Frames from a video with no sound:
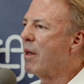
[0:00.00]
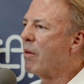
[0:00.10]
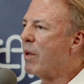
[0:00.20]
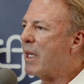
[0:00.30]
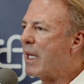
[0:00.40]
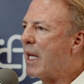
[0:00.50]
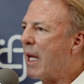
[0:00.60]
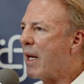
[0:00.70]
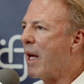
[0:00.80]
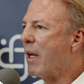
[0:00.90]
we
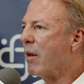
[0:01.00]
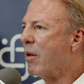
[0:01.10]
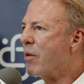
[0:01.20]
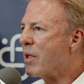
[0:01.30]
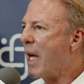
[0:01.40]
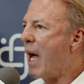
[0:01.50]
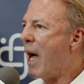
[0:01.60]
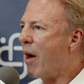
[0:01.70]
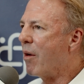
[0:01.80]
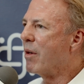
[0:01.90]
cannot lose
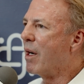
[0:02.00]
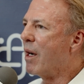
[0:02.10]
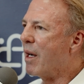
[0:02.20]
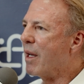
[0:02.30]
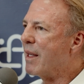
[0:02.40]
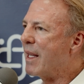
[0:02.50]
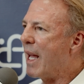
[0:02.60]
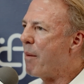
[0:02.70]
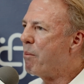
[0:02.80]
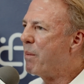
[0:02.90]
out on
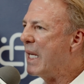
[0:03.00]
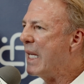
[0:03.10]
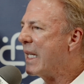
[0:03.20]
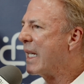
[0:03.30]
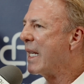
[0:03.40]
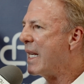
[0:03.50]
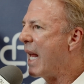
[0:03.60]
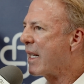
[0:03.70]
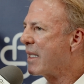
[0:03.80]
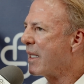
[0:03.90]
that being
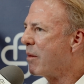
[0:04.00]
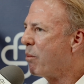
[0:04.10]
connected